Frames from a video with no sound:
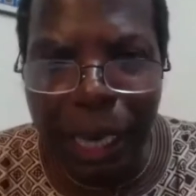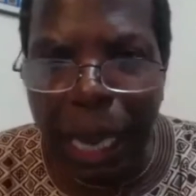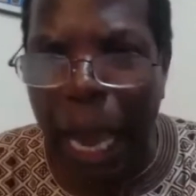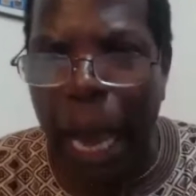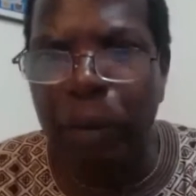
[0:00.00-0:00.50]

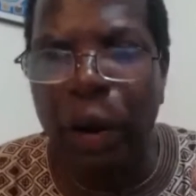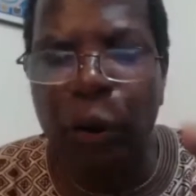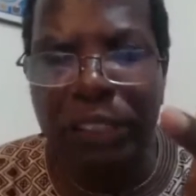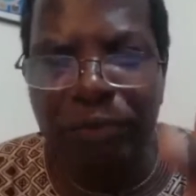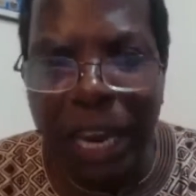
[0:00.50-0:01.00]
I'm
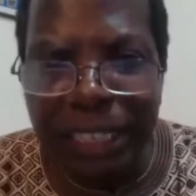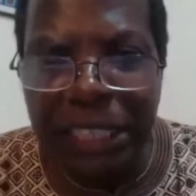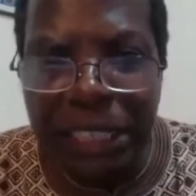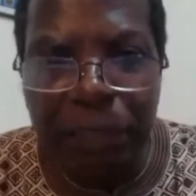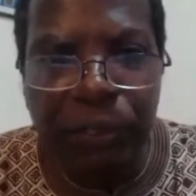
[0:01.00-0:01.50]
always
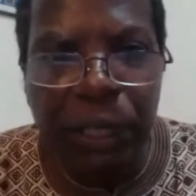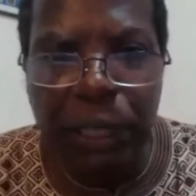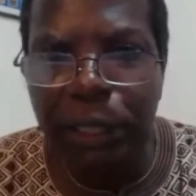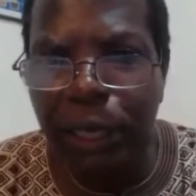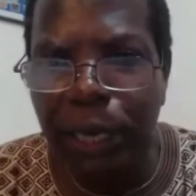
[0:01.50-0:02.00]
fighting TV.
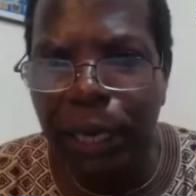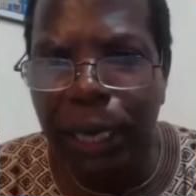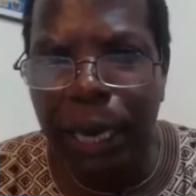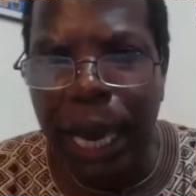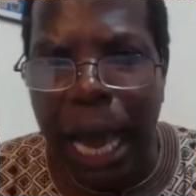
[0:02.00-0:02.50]

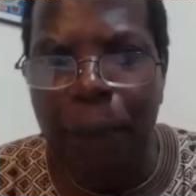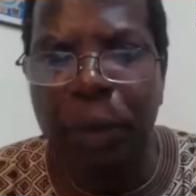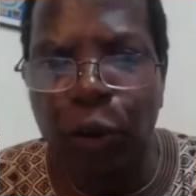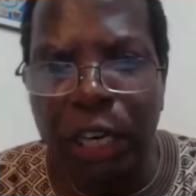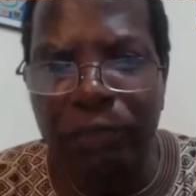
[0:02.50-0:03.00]
I'm
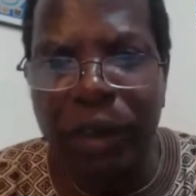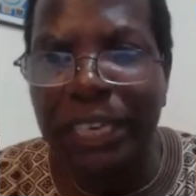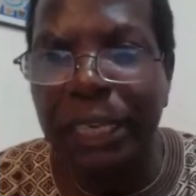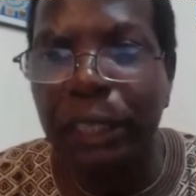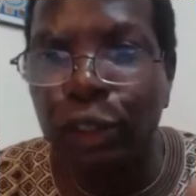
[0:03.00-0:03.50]
always
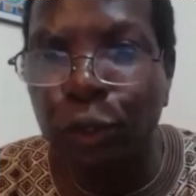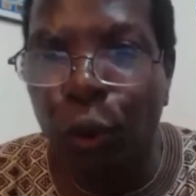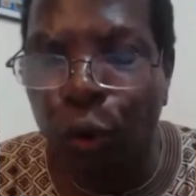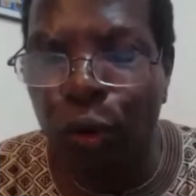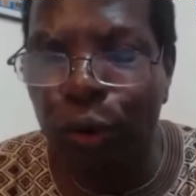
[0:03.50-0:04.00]
fighting the school